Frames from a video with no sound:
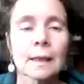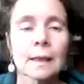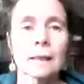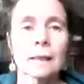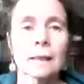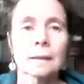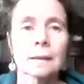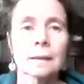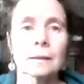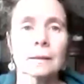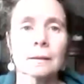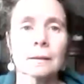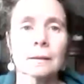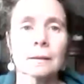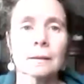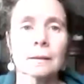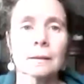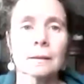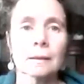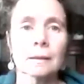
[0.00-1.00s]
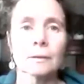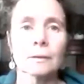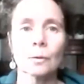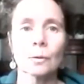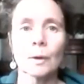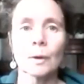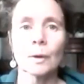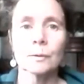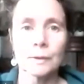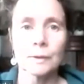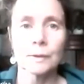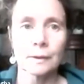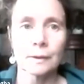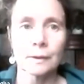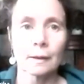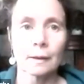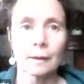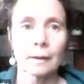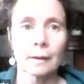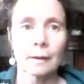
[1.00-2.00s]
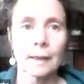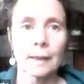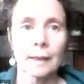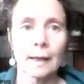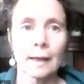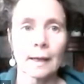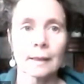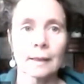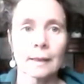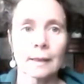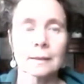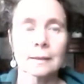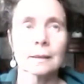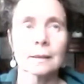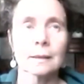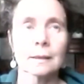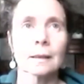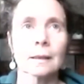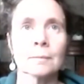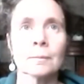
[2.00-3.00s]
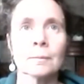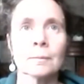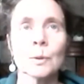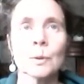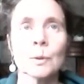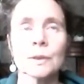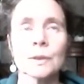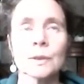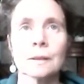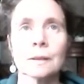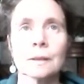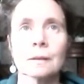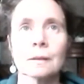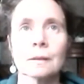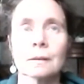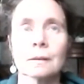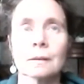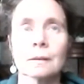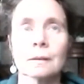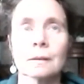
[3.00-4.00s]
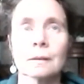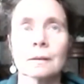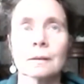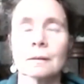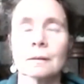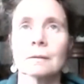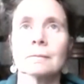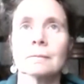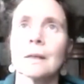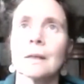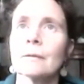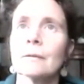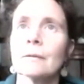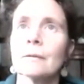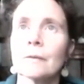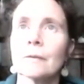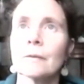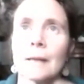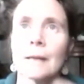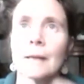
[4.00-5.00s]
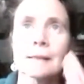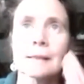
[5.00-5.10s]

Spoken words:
and the quote that I had put for